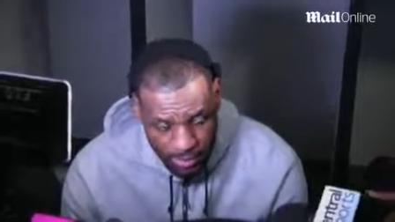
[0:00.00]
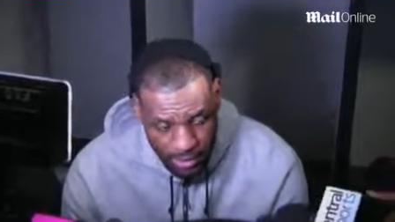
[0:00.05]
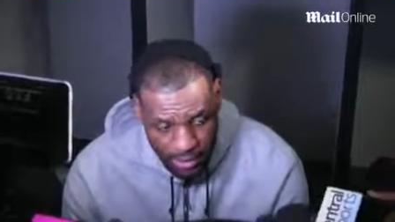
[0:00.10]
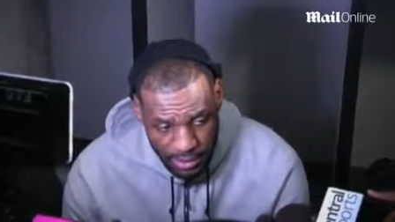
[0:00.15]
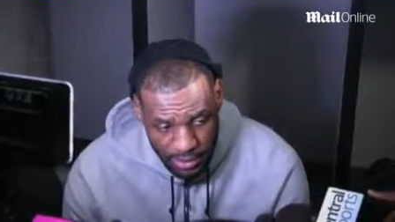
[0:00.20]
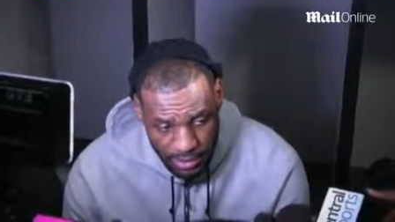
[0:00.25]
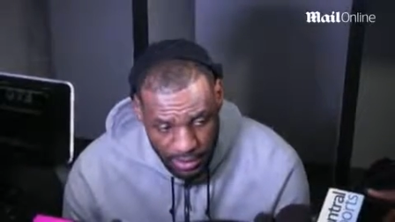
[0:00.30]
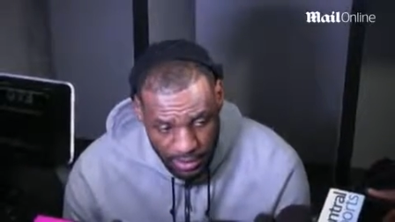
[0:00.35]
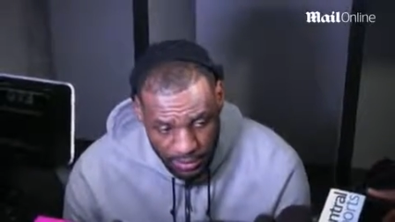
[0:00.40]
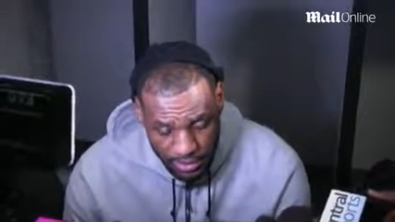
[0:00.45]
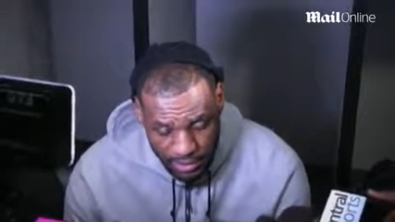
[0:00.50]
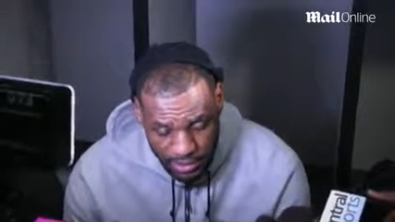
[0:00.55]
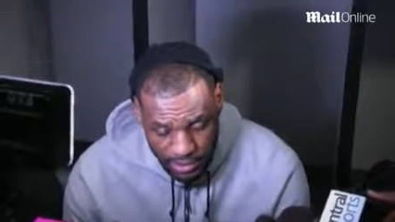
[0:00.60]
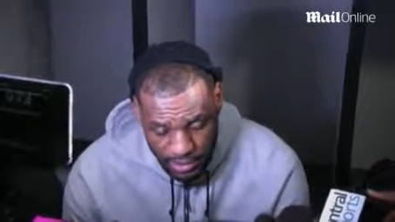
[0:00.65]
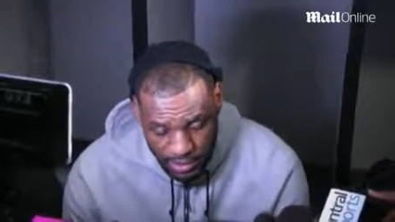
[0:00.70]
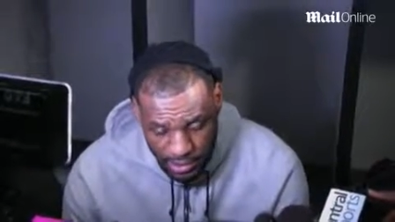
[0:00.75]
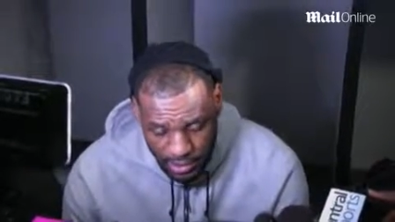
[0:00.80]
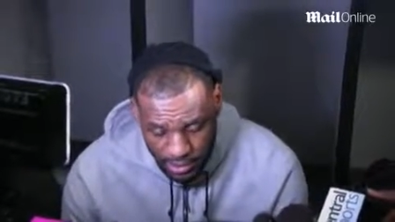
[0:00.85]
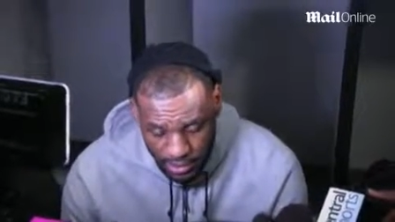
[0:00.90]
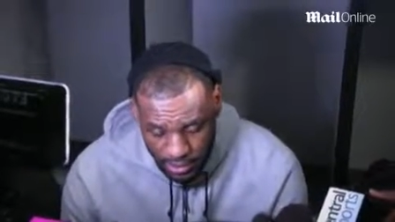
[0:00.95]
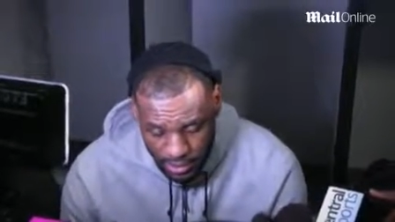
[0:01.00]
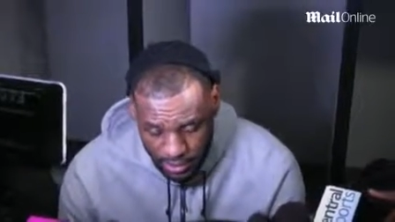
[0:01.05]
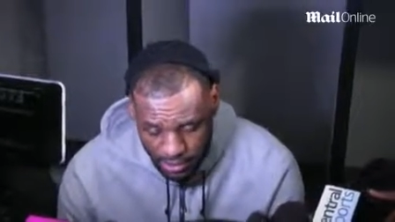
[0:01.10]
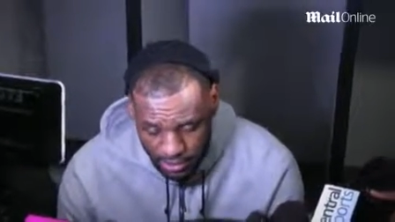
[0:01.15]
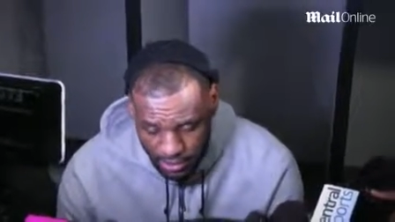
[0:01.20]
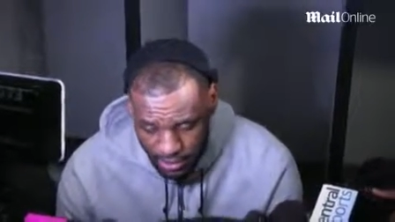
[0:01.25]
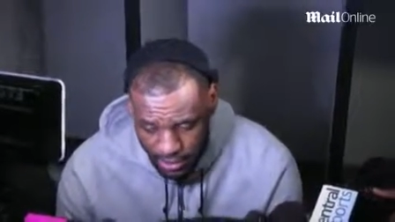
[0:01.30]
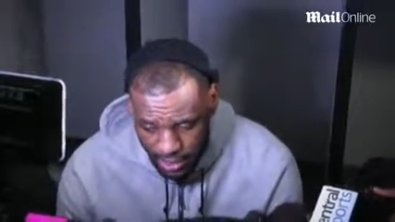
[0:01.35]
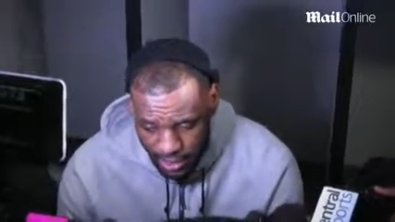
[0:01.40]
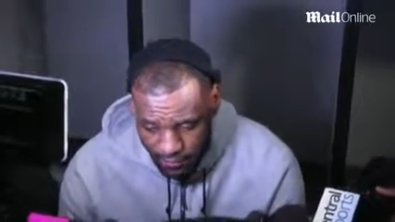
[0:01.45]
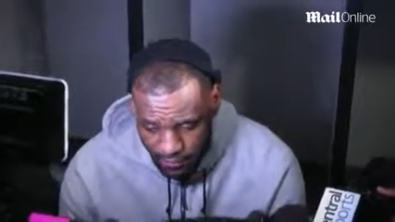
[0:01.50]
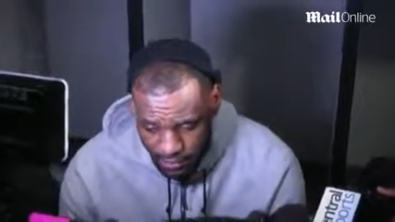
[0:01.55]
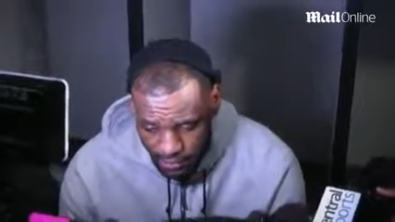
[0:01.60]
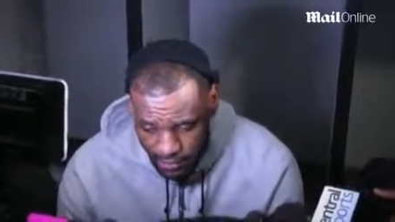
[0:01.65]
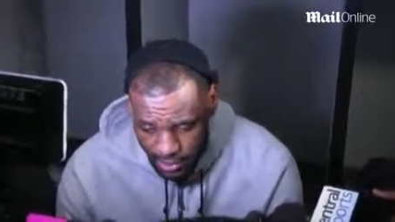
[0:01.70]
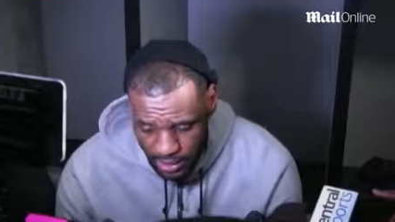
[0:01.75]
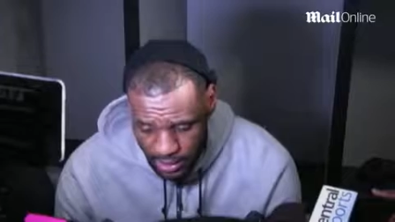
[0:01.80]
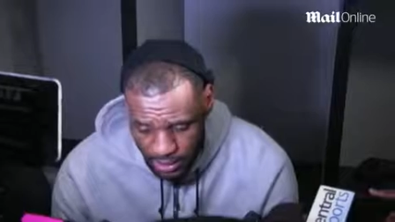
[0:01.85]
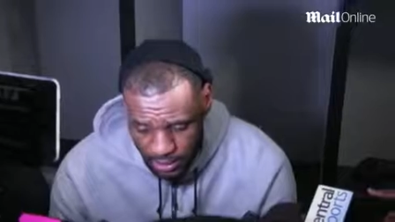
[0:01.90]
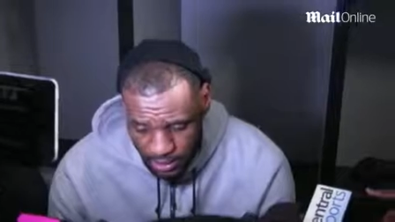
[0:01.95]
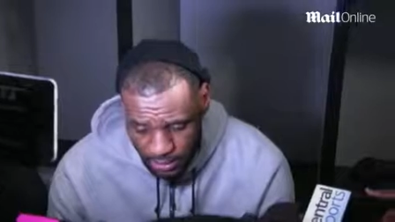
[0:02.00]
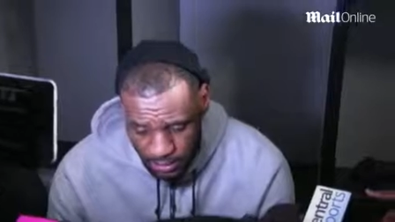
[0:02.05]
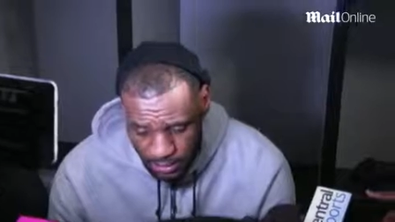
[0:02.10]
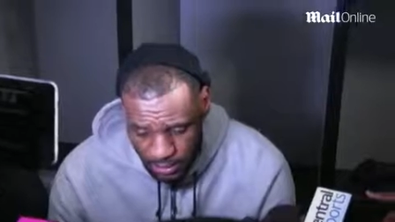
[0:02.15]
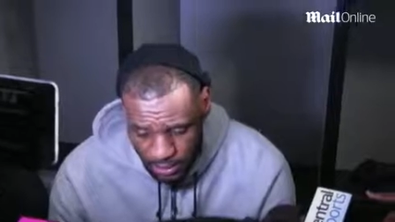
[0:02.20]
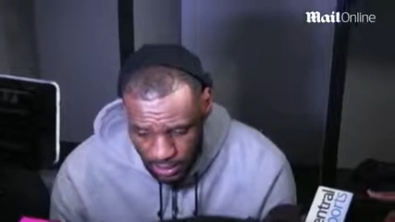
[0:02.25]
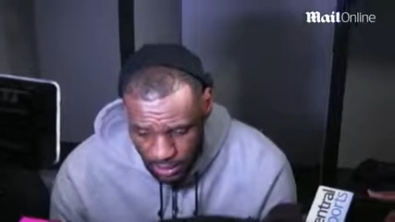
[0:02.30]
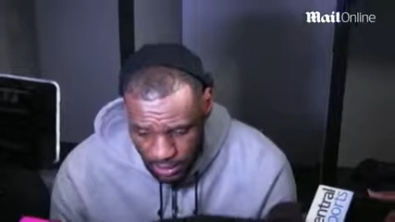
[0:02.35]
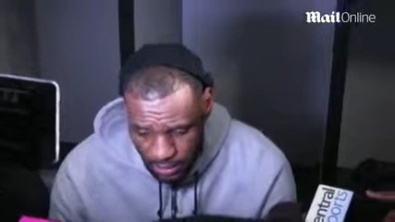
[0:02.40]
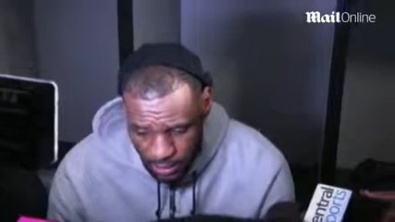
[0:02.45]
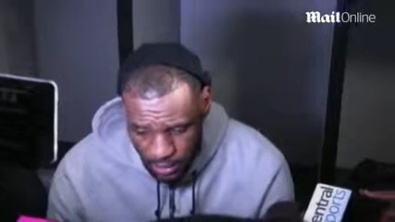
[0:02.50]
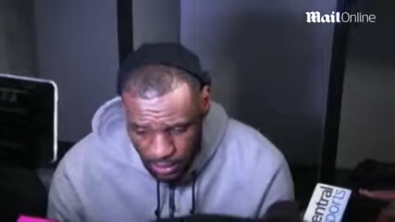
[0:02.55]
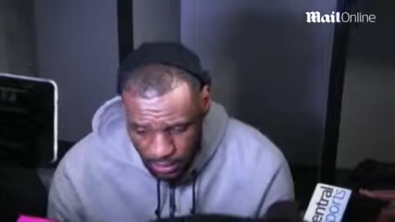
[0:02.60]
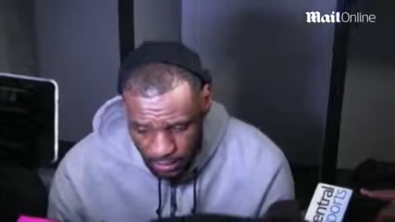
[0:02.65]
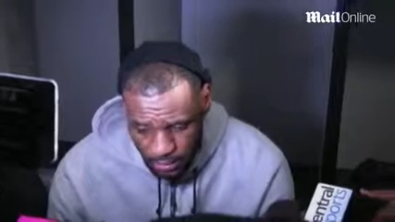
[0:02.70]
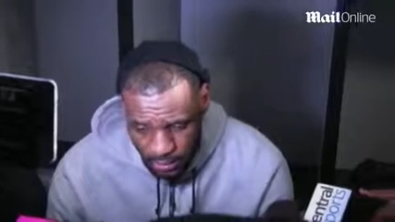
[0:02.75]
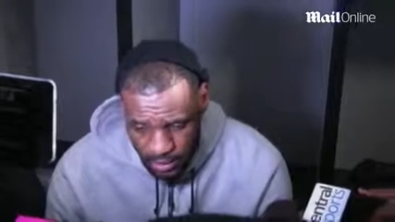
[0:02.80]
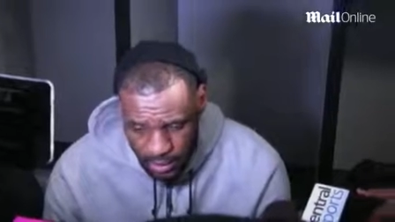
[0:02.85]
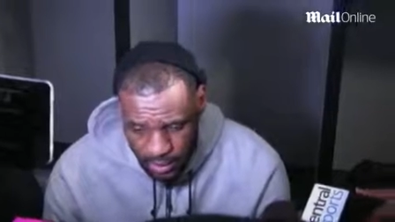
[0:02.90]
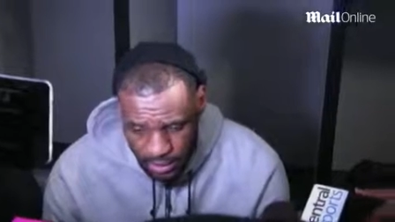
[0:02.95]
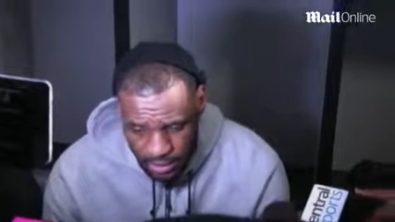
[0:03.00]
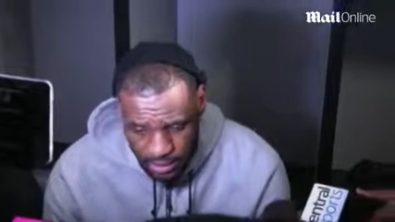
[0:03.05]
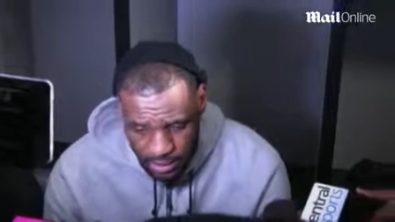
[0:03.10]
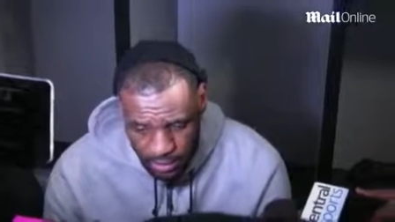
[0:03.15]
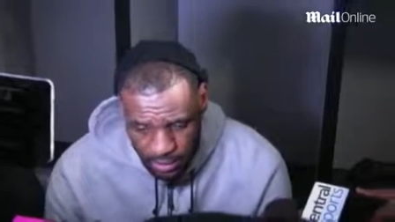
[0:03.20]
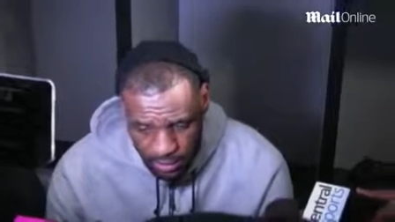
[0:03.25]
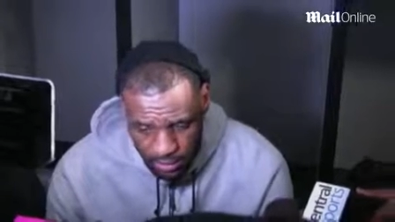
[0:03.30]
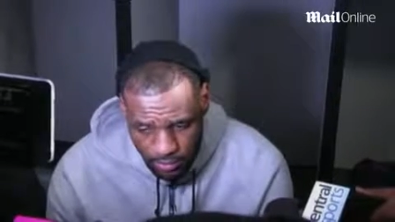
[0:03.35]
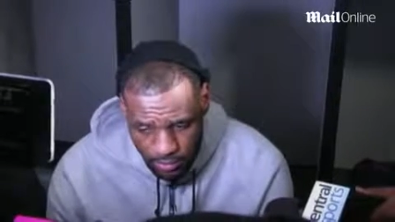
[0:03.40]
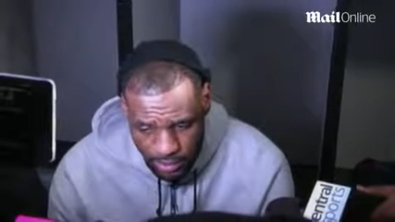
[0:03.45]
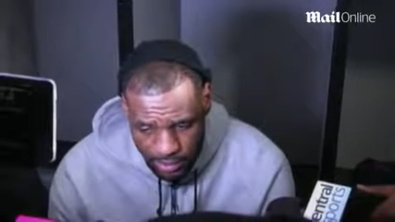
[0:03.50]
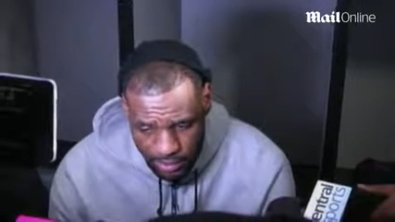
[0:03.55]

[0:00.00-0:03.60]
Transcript: I mean, position in the Eastern Conference. We gotta continue.